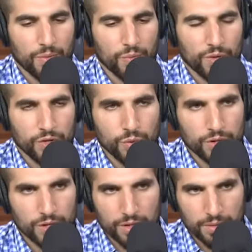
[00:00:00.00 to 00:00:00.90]
When you
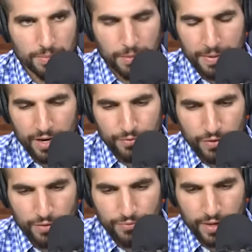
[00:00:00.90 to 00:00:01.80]
were preparing
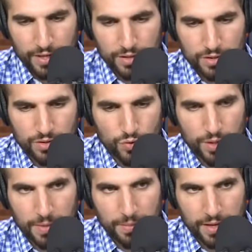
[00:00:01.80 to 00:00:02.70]
for the fight,
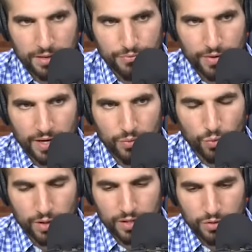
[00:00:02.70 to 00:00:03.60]
dreaming about the fight,
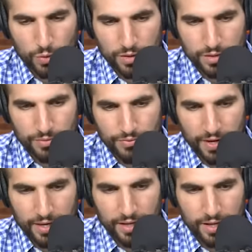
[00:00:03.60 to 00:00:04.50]
working towards the
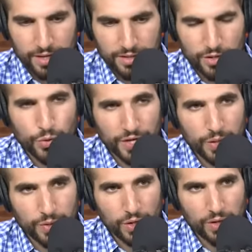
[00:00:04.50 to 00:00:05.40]
fight, did you think
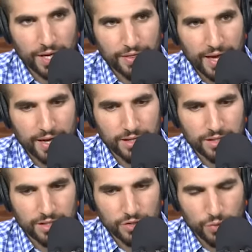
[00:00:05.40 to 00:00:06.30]
it would go like
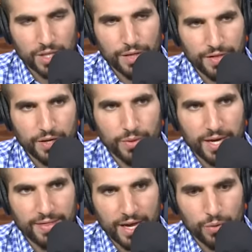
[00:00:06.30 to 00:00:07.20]
that? Did you really think it would
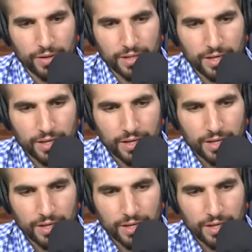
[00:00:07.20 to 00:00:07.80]
end that quickly?